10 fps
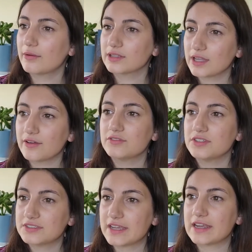love to
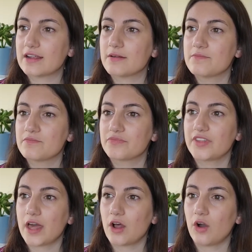see
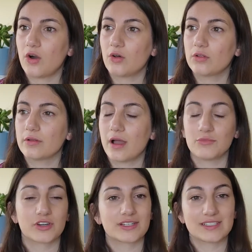that whole, I'm
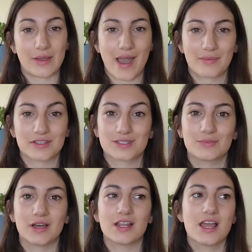not going to say what happens,
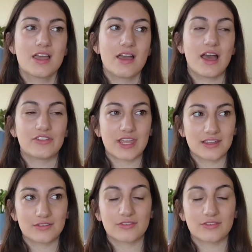but at the end of